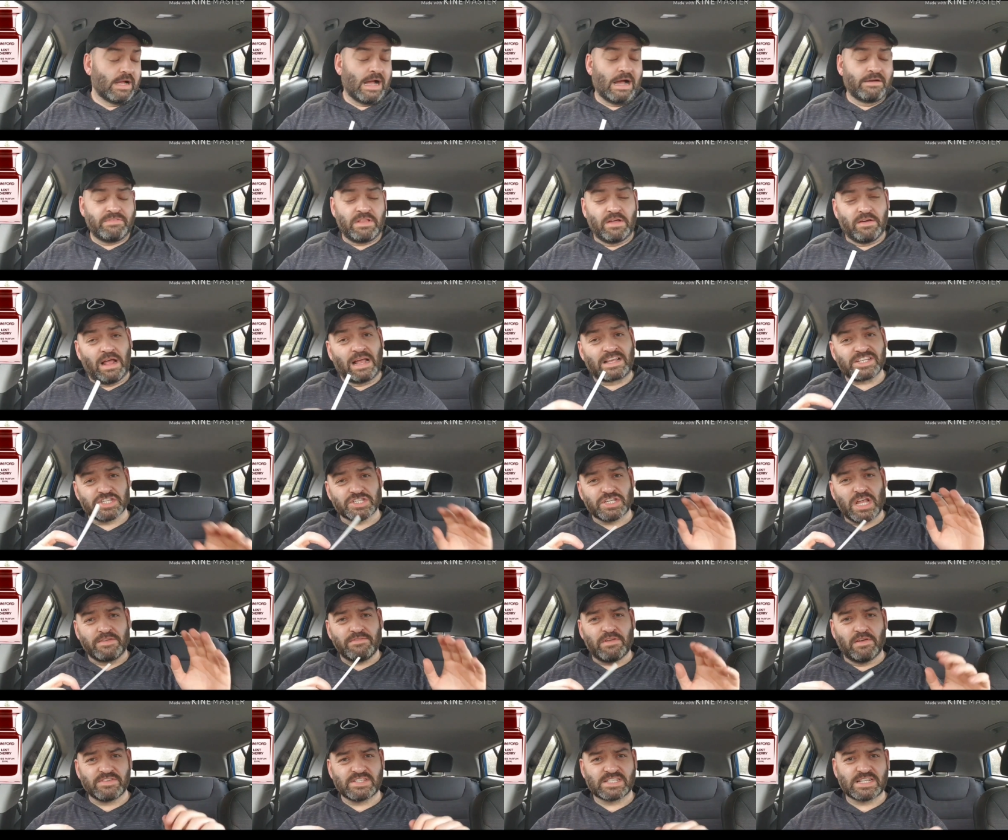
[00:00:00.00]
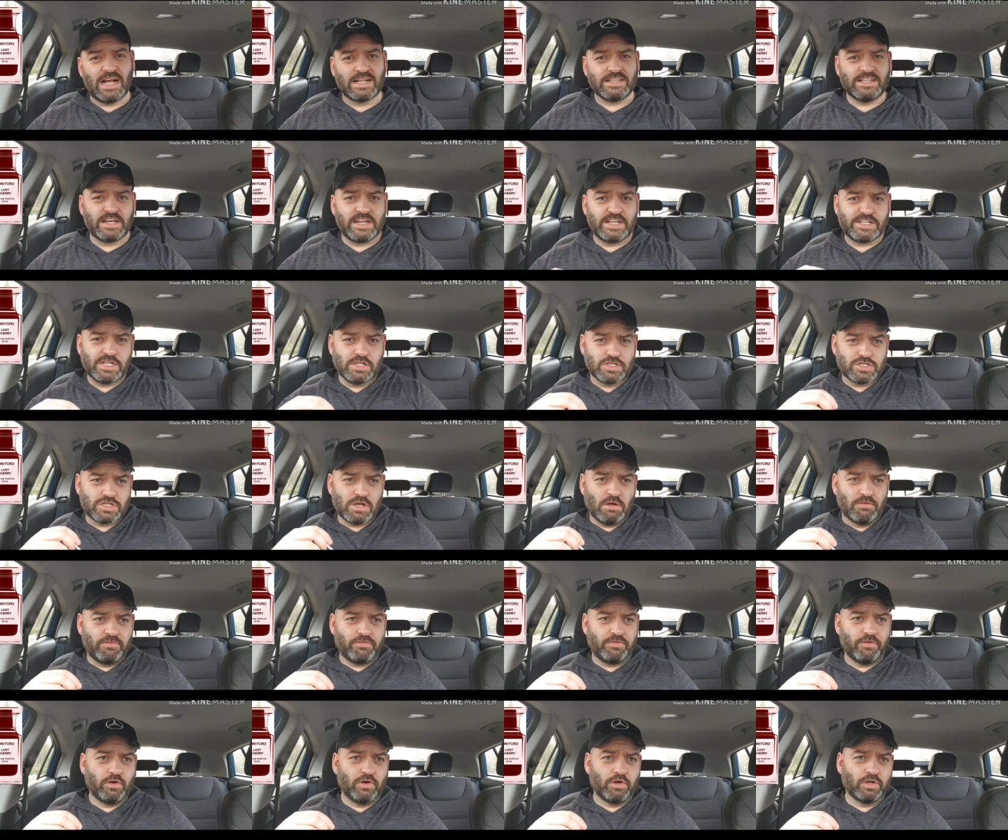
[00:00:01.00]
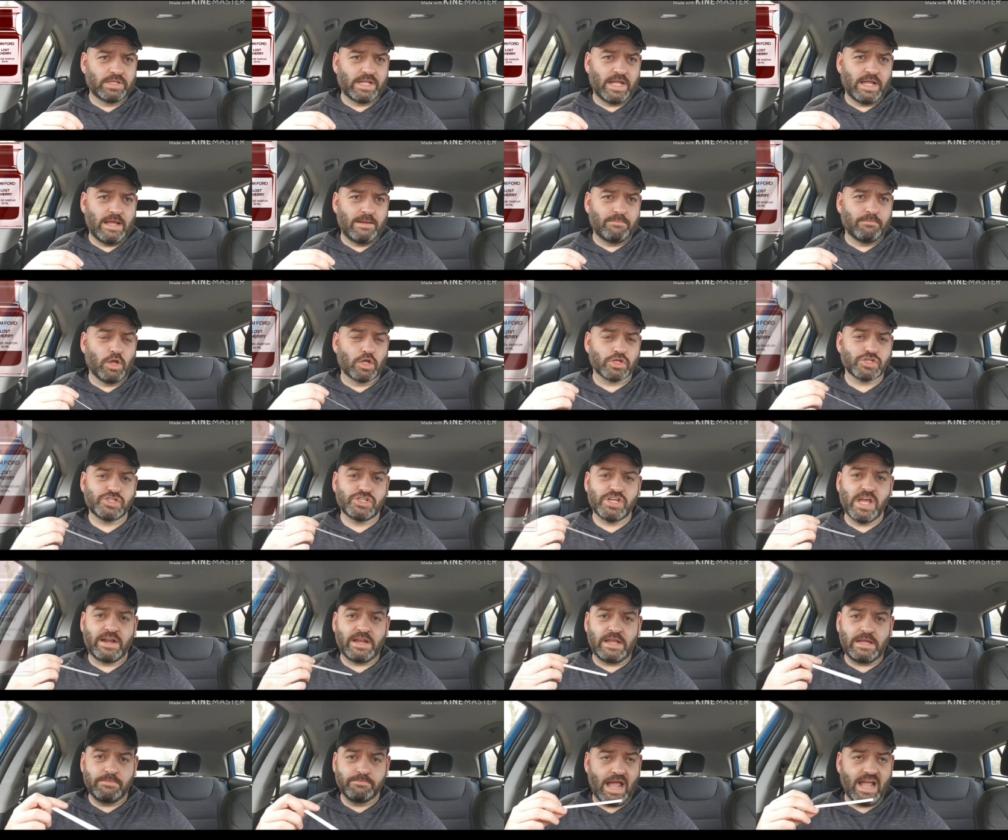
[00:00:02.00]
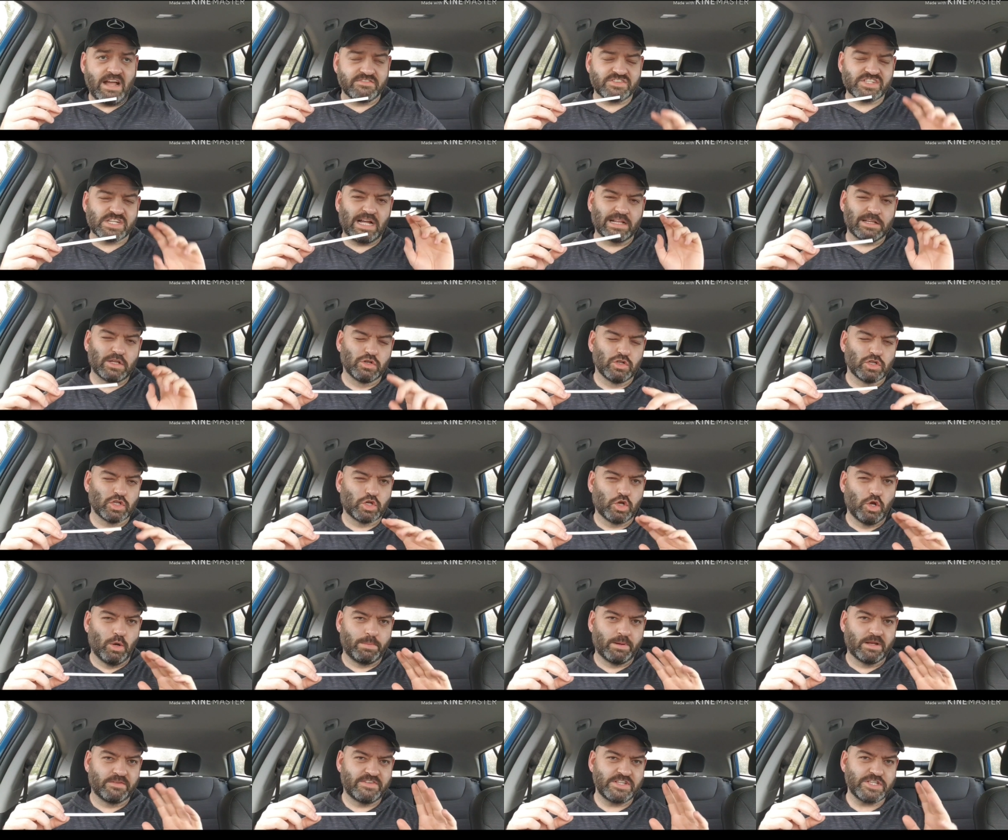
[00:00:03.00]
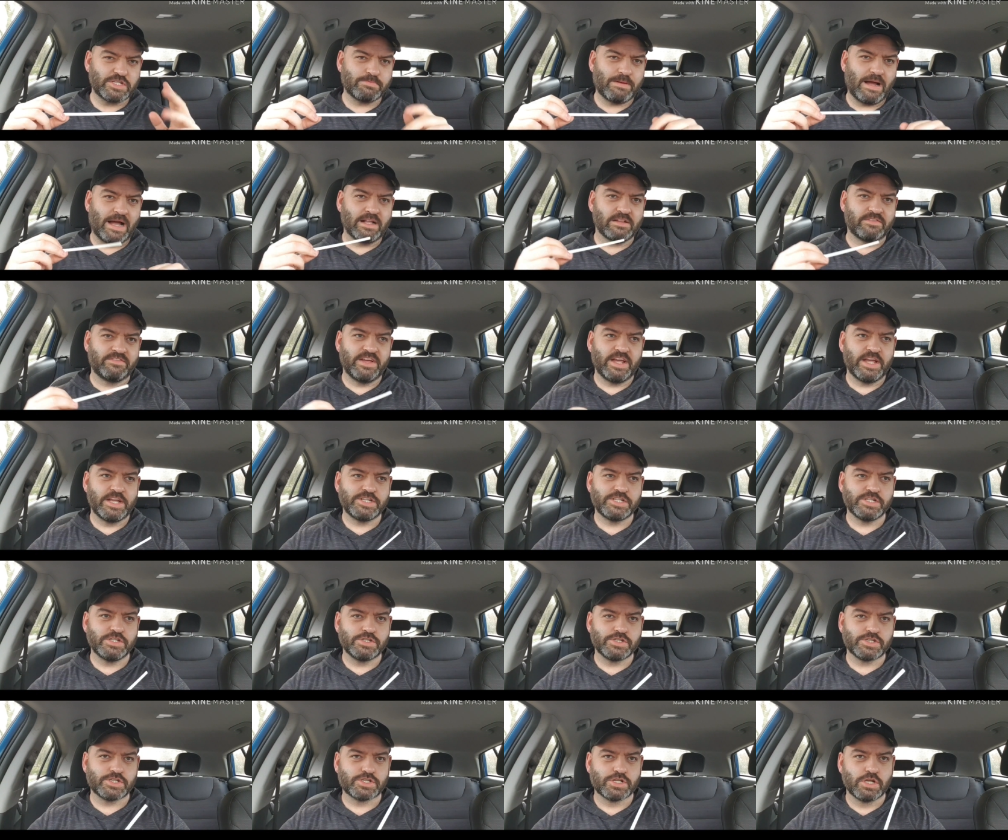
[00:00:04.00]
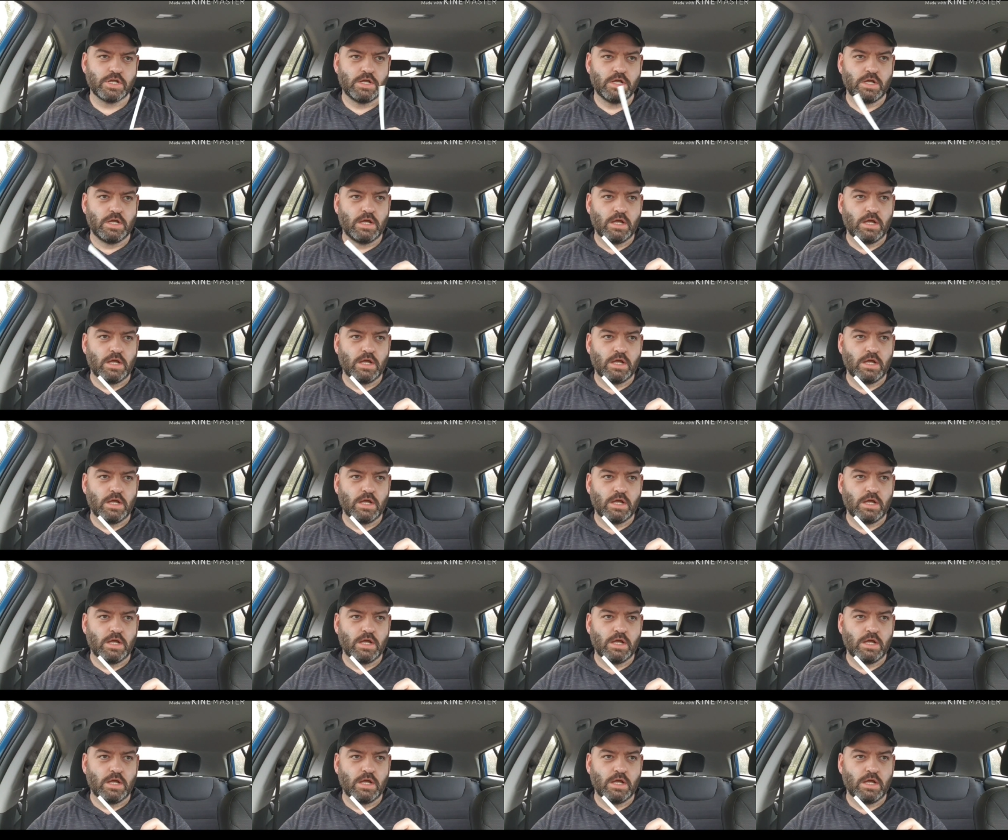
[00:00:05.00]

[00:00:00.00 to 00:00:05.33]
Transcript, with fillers: I've ne- as I say, I've never tried the original Tom Ford um, Lost Cherry. I have tried another couple of inspired versions.